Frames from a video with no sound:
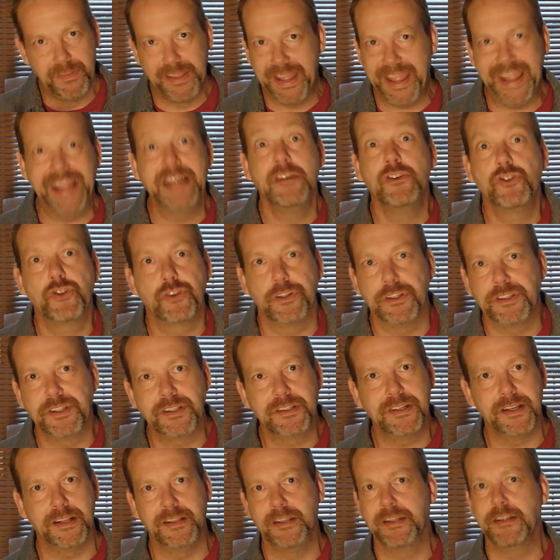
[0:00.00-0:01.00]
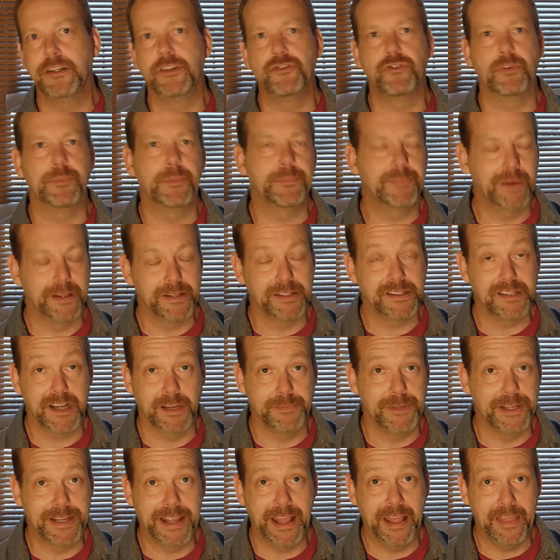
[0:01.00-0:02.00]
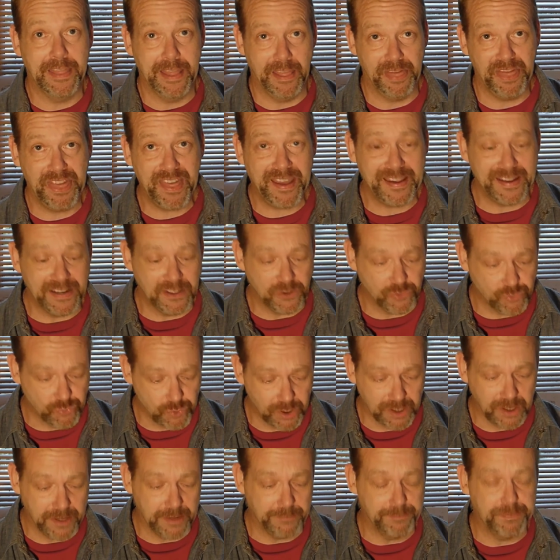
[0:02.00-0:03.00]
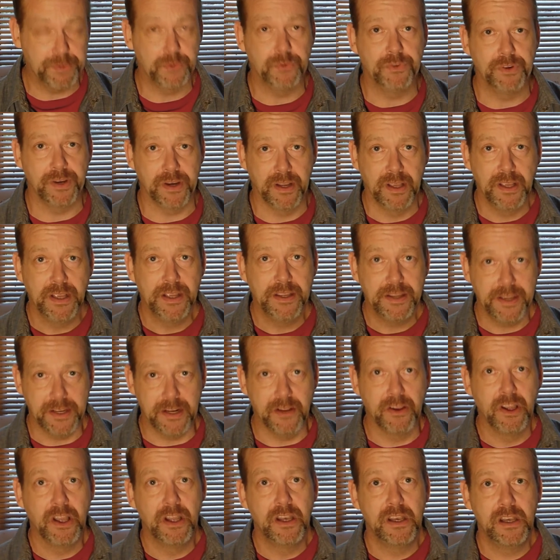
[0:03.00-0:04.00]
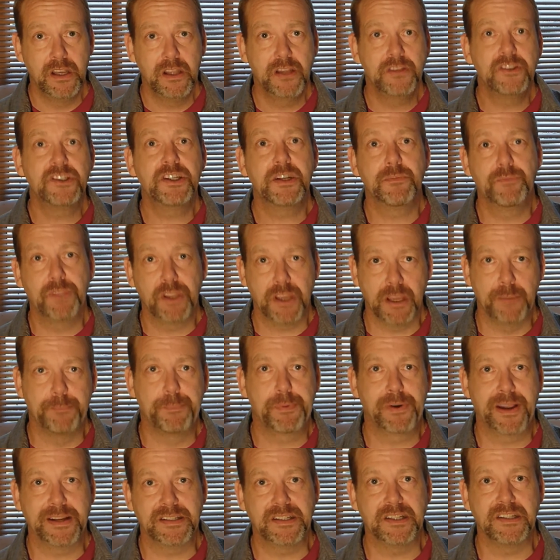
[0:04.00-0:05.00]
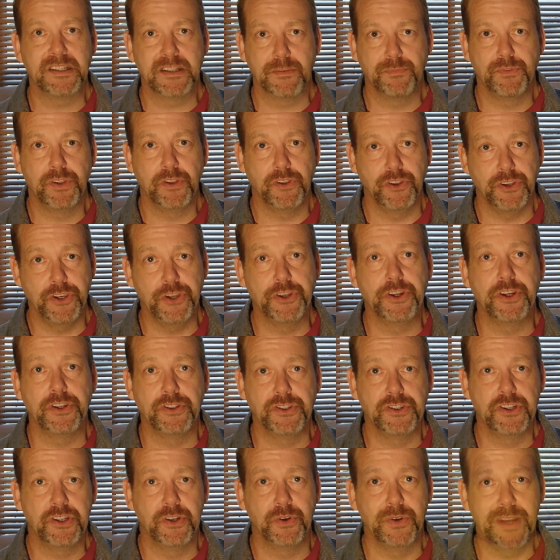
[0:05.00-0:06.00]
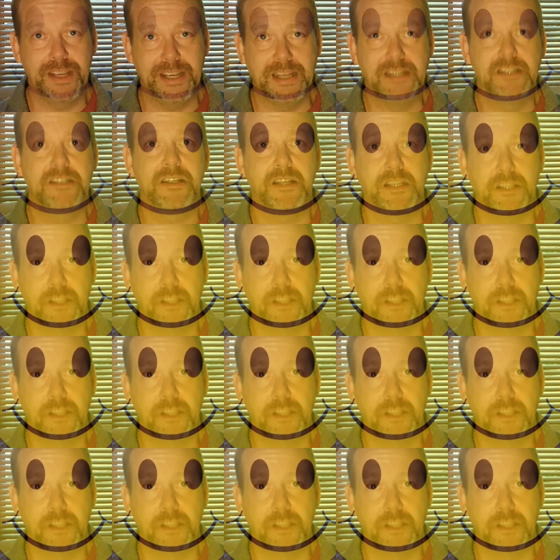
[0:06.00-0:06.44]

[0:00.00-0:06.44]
interest in the instrument by the time you get there. That is really important. Learn something and practice something that you can do easily